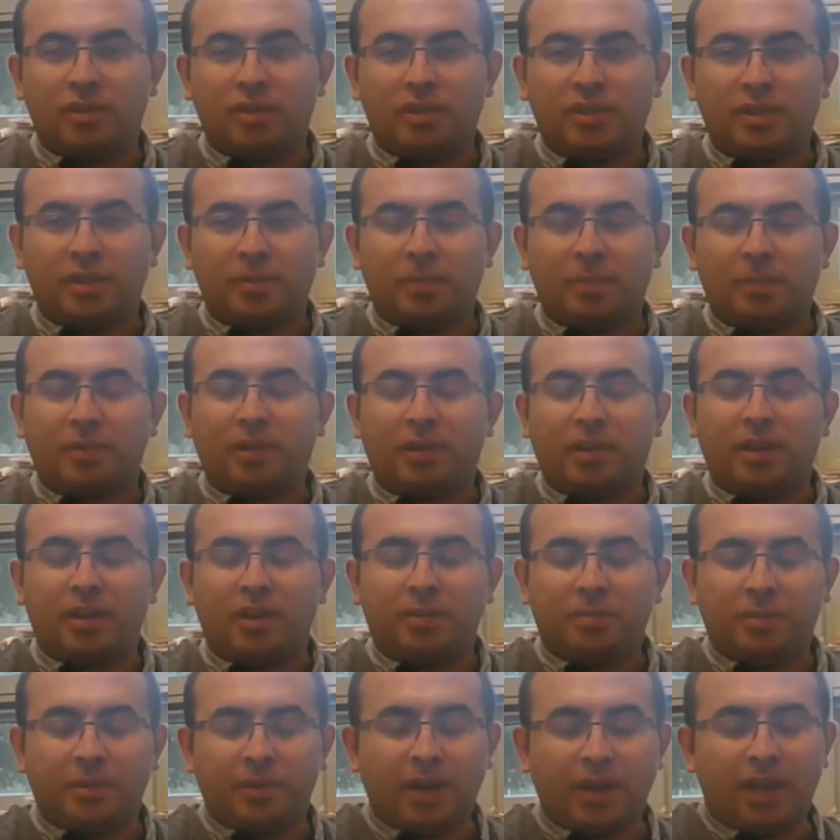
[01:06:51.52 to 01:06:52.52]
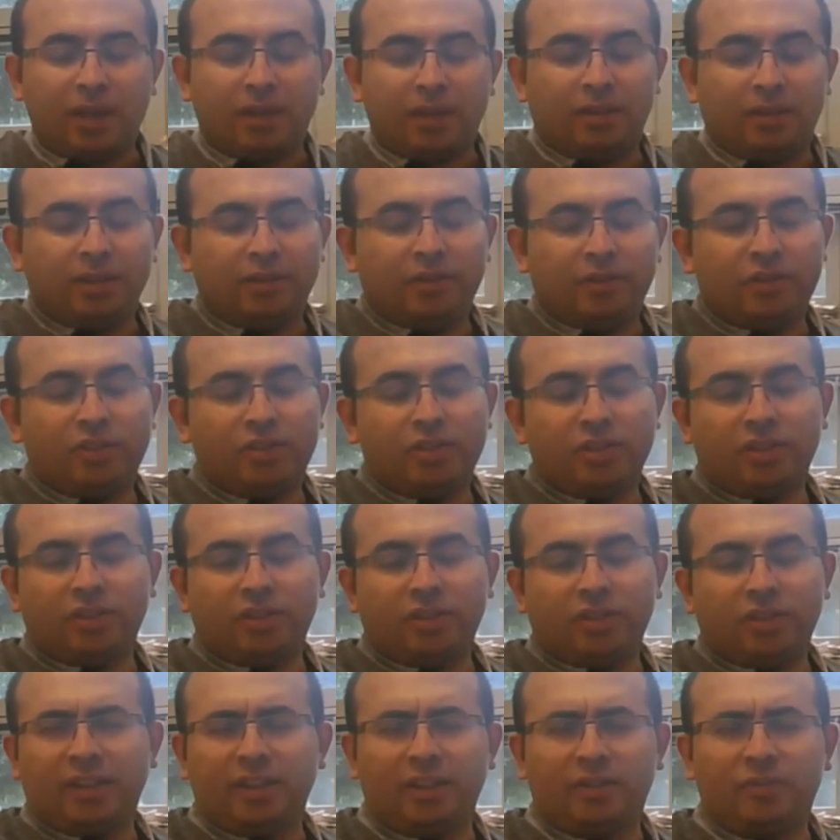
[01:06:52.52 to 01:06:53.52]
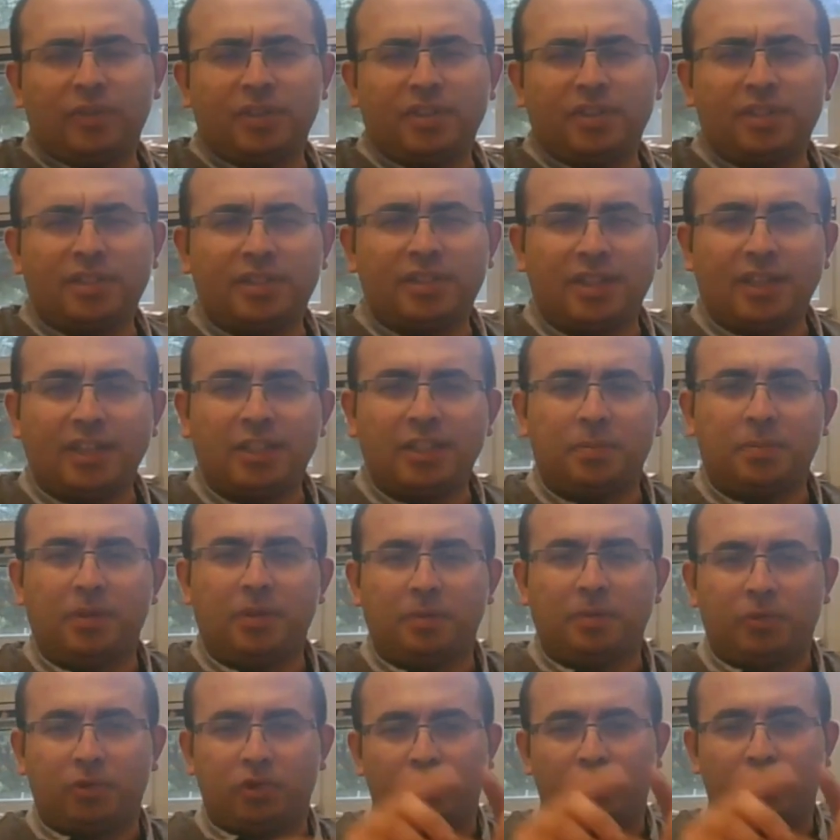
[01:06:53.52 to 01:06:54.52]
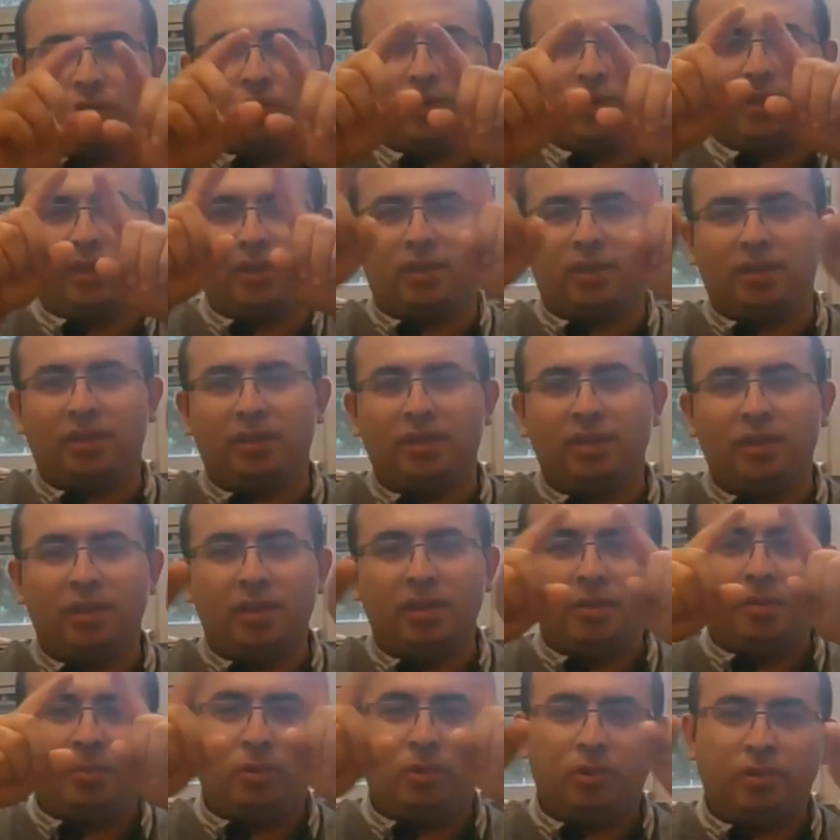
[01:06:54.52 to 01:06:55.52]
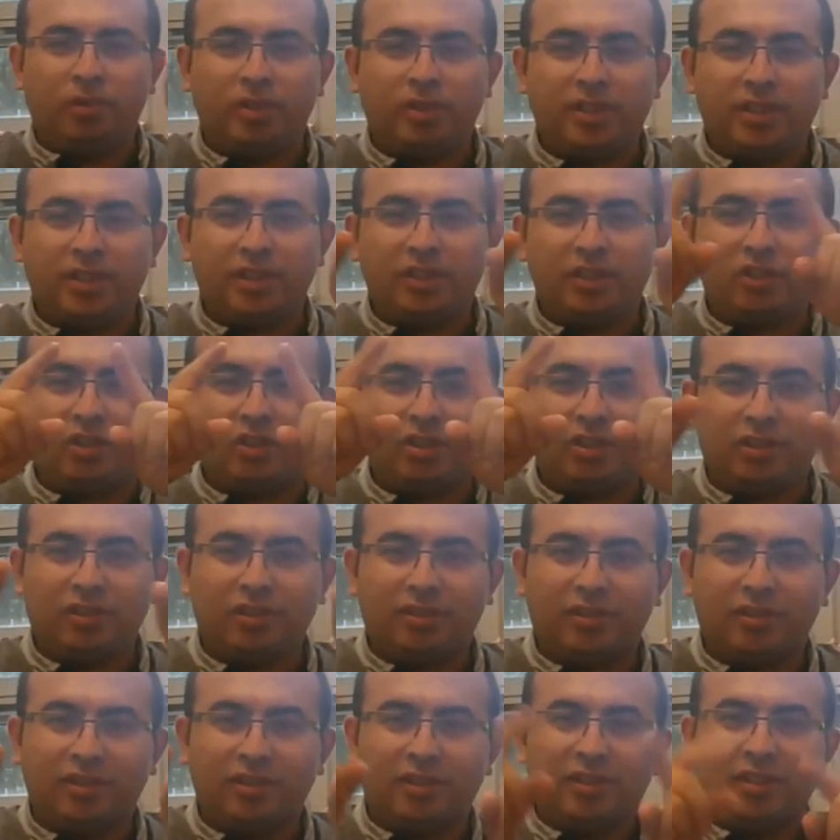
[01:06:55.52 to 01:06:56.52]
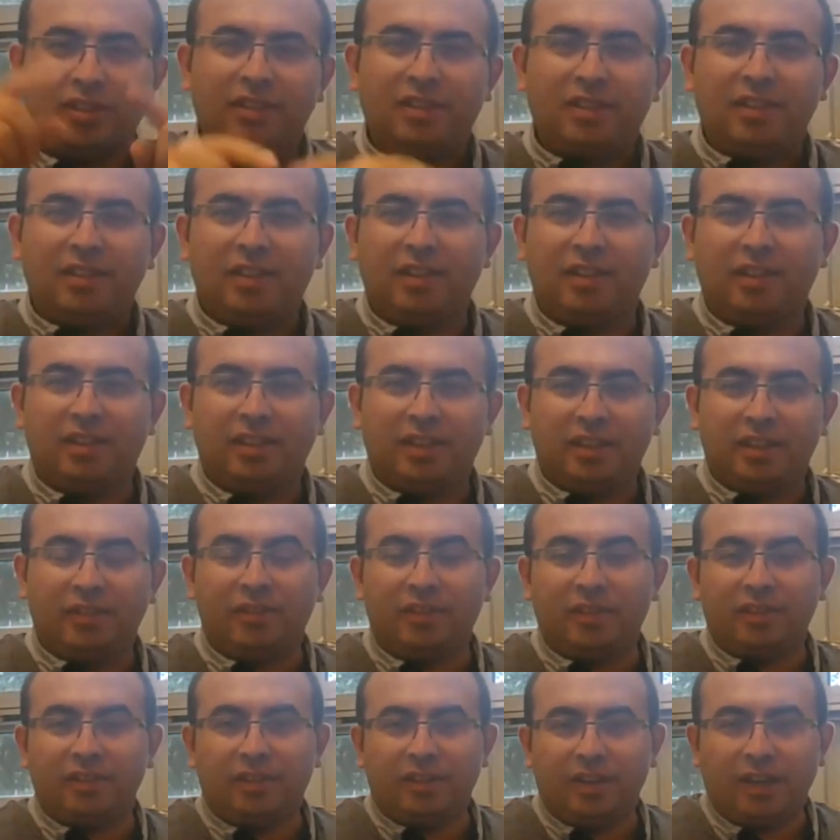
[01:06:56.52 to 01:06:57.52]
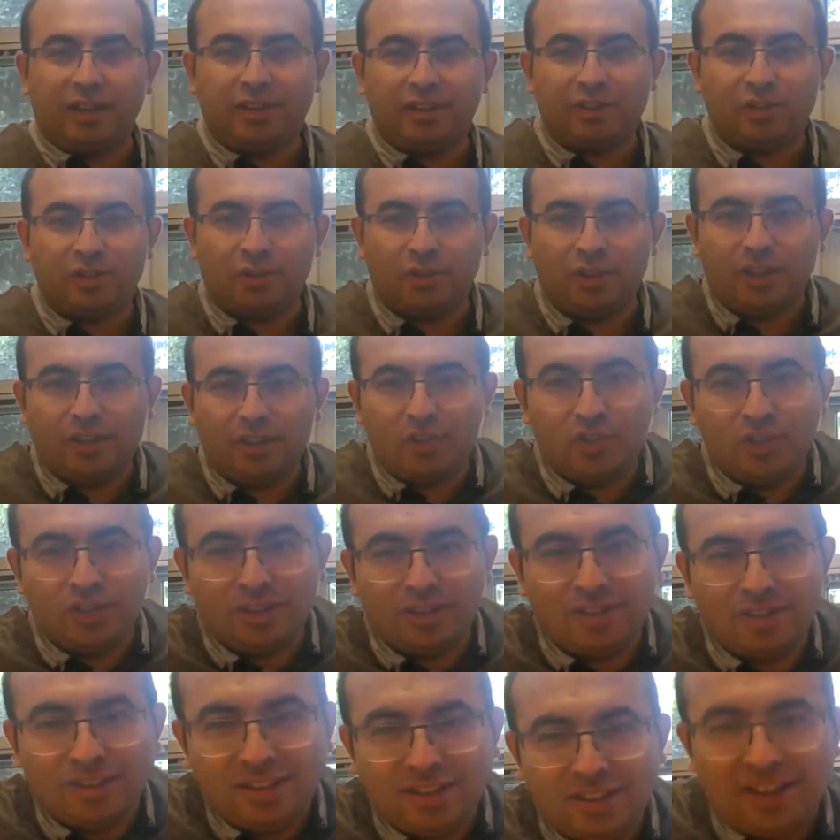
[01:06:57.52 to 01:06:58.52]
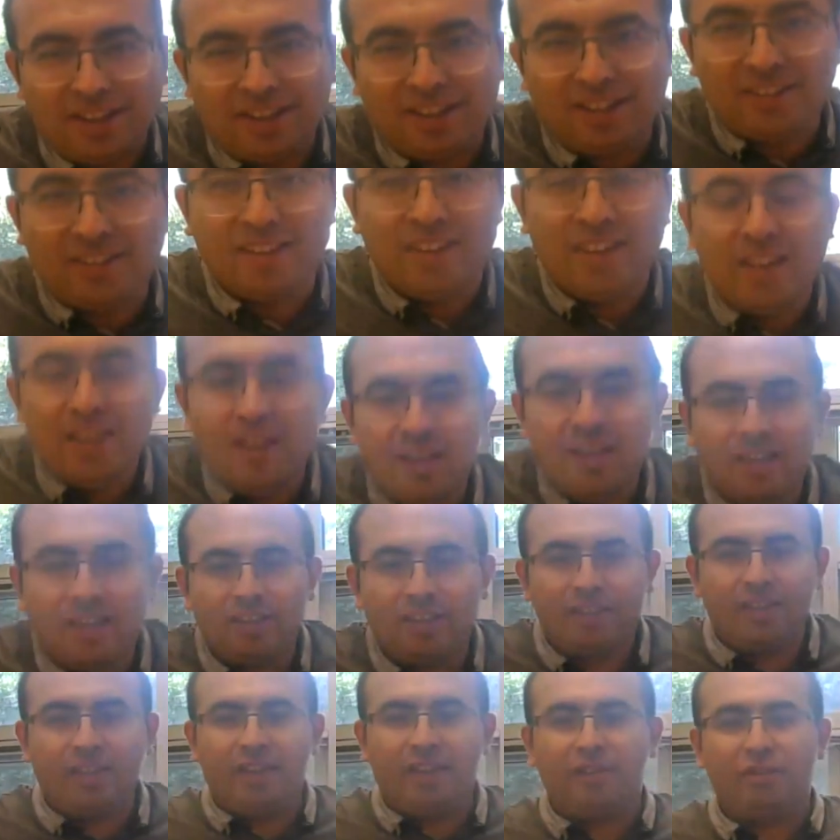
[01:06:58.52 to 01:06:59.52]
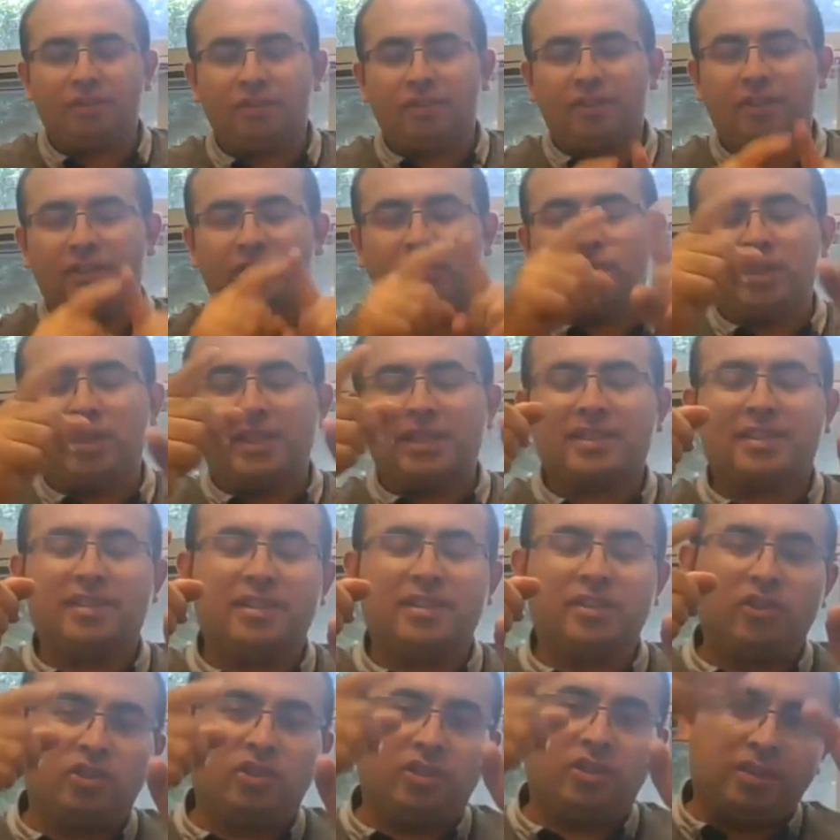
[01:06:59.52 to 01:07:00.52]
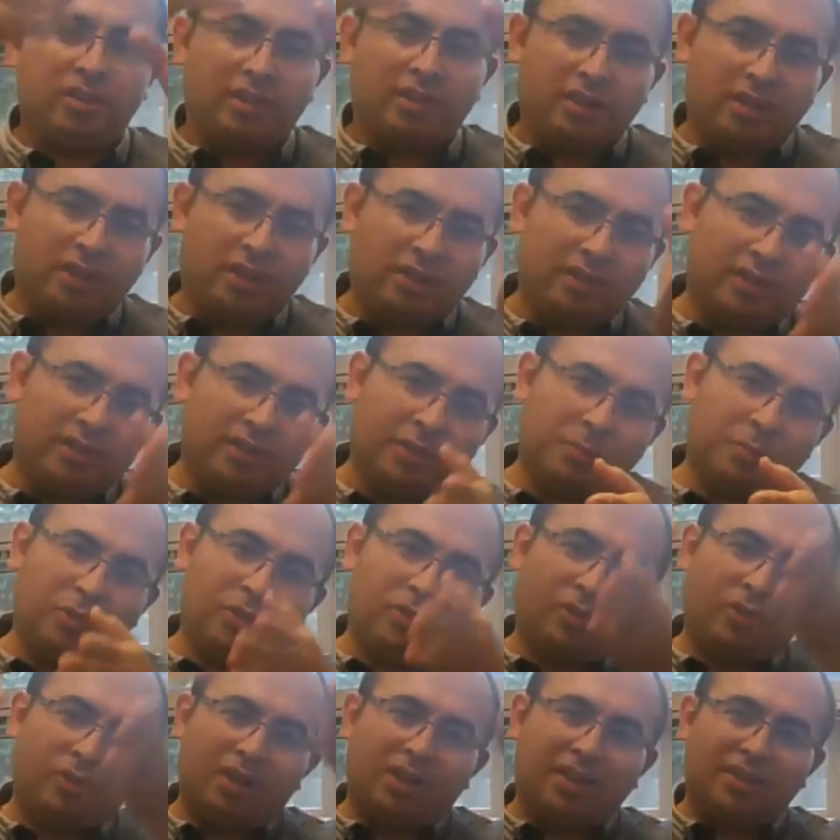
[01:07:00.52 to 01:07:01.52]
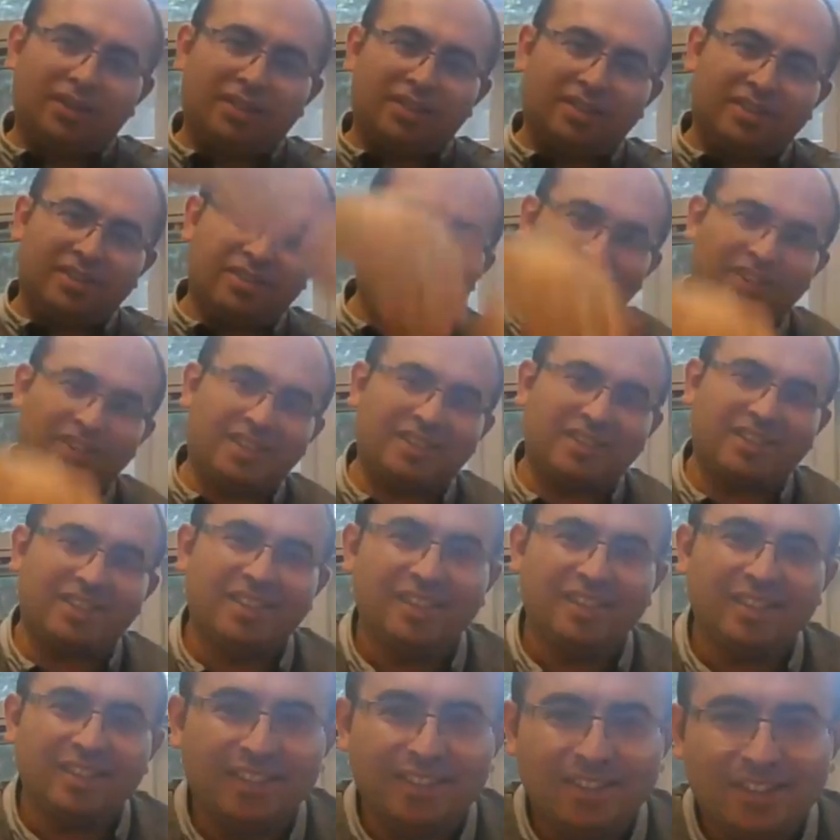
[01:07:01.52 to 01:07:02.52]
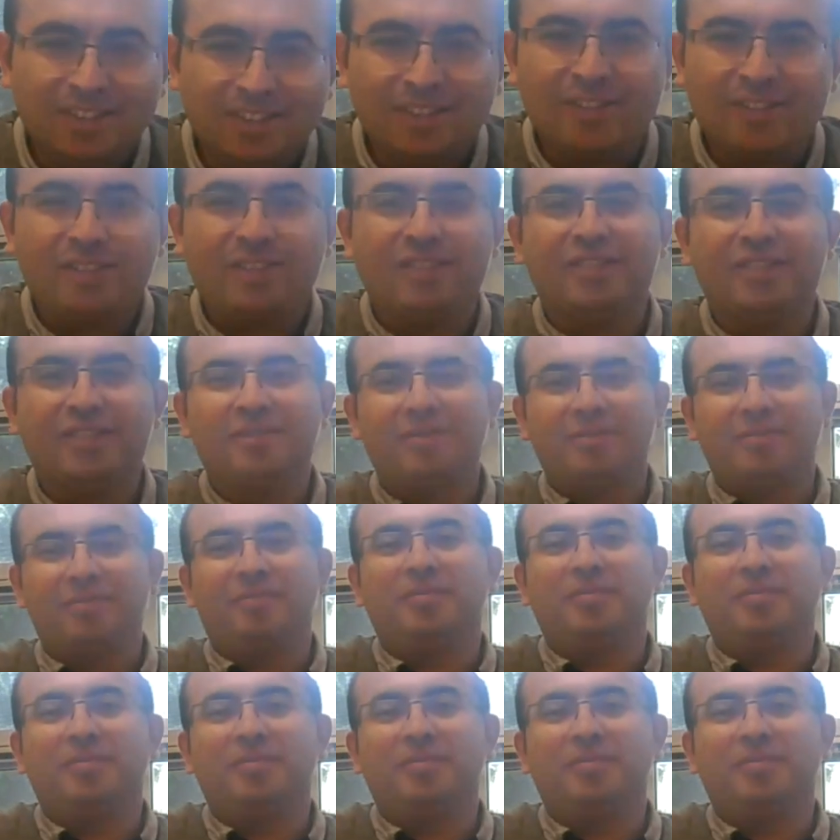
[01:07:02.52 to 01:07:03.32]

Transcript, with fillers: there is a prior, prior literature, I think it was a science paper showing the polarization in liver, right? Zonation. Yeah. And yes. they looked at translation and how it polarized, right? Yes.